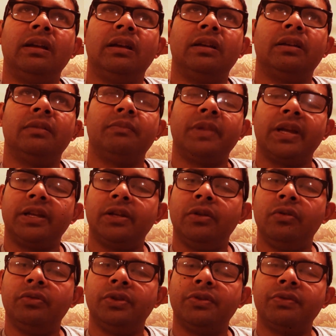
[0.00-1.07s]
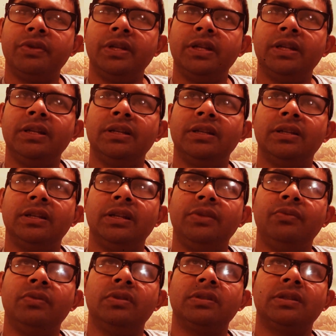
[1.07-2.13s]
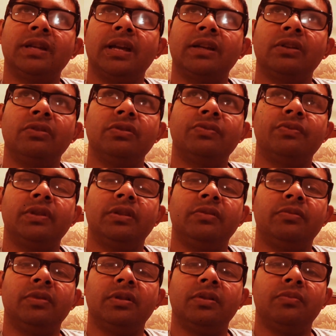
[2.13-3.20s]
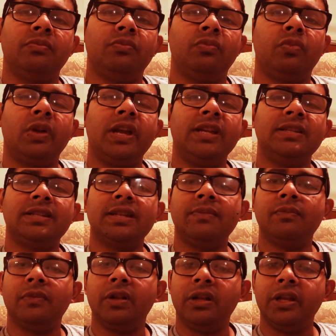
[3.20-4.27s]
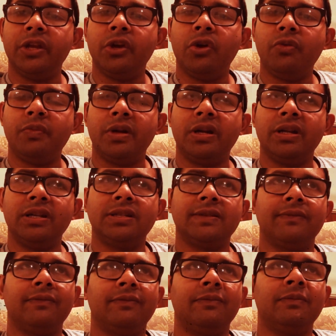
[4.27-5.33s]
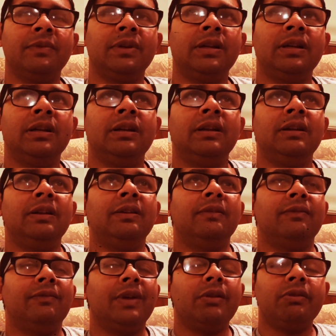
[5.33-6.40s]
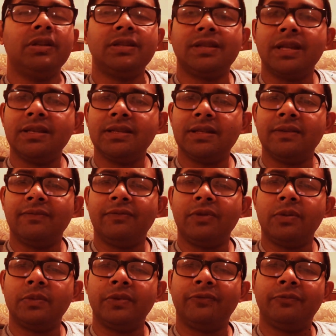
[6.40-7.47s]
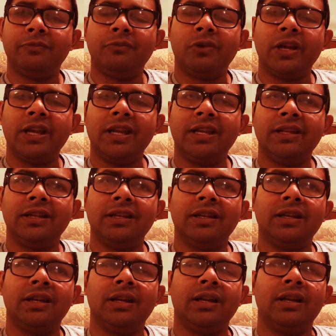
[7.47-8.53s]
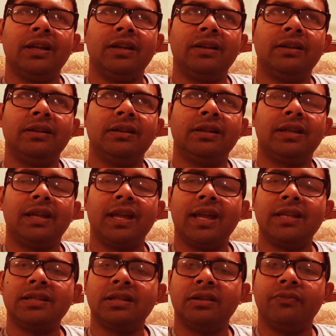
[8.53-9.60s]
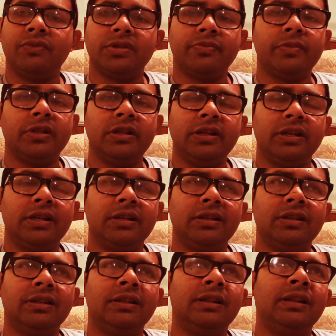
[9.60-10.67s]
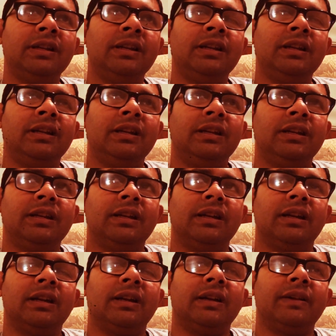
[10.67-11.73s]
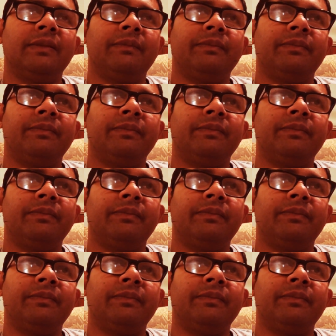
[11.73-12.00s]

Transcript: Back in '03, he was diagnosed with brainstem glioma. It's a very sensitive form of brain cancer. It was malignant uh,